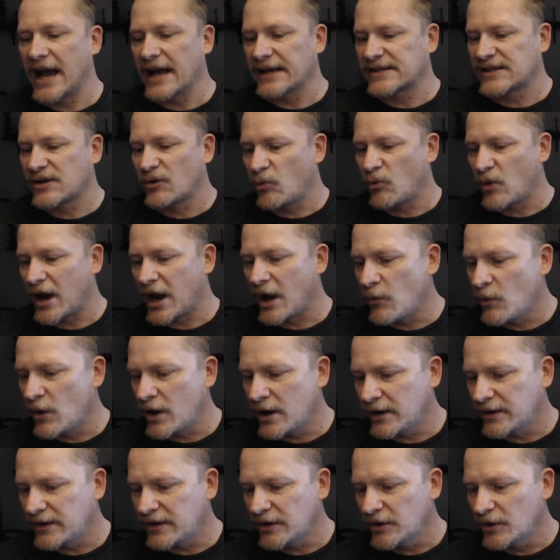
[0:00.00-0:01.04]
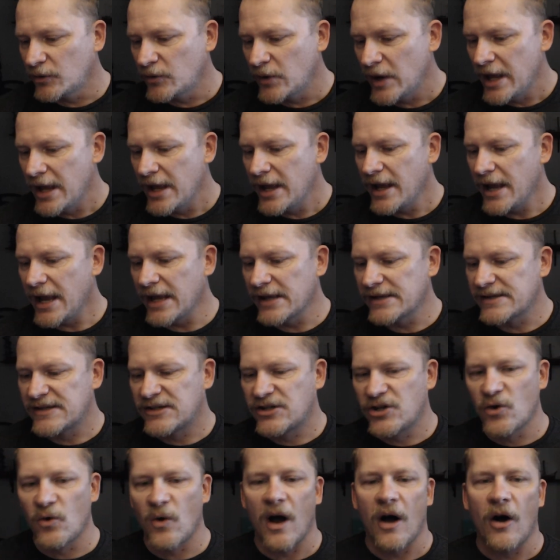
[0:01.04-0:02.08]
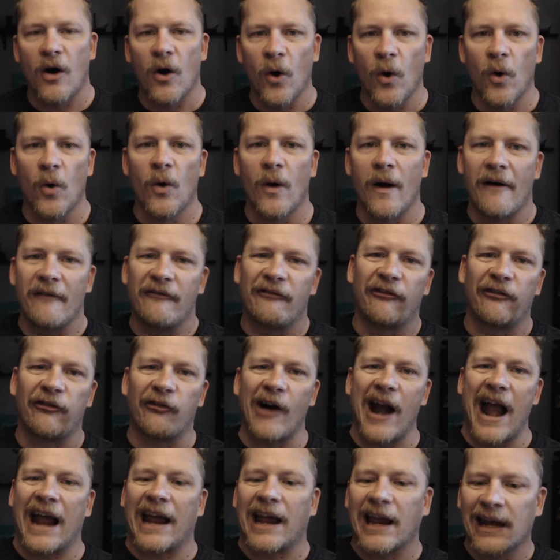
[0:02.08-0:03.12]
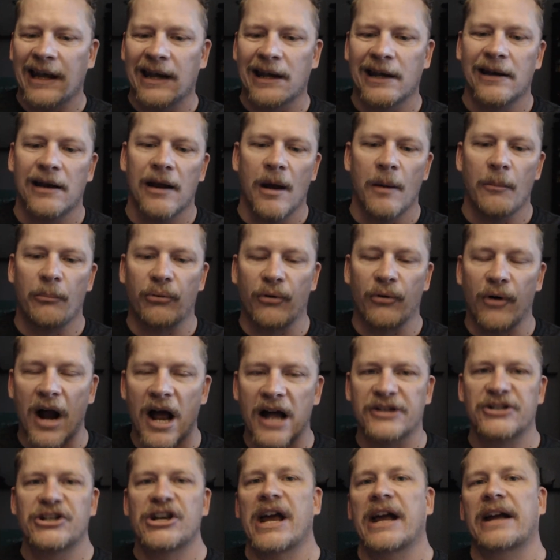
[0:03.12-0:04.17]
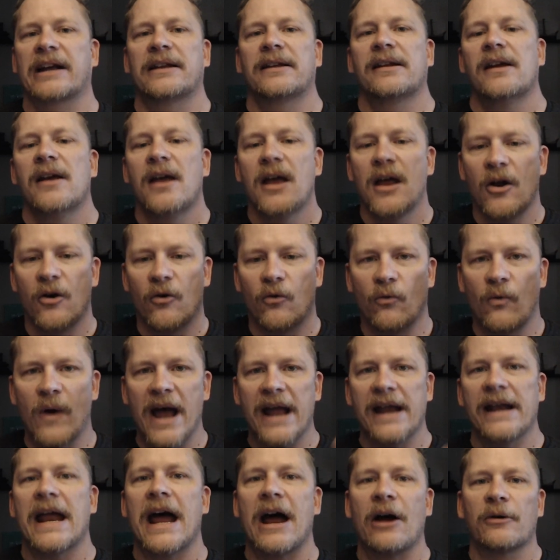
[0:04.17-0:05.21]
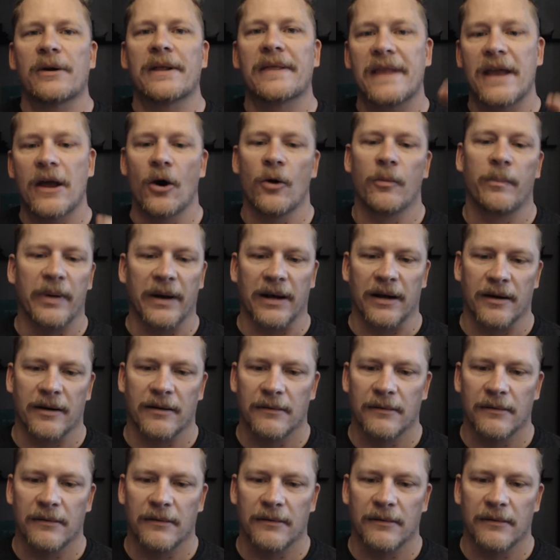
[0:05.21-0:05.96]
So what I want to do is do a whole fracking project right out in the open.